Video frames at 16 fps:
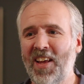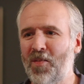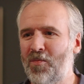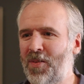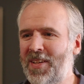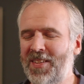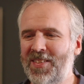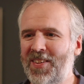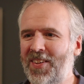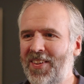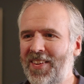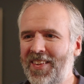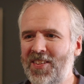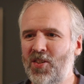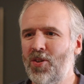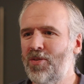that means
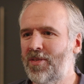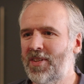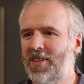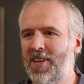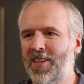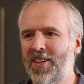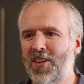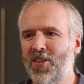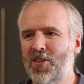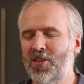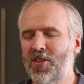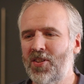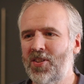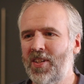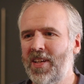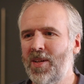that the students can learn
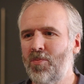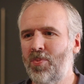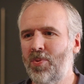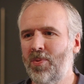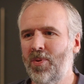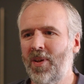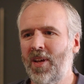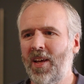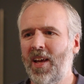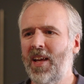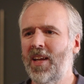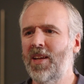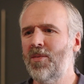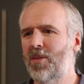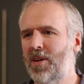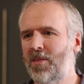to sleep
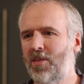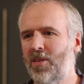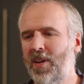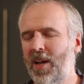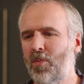anywhere on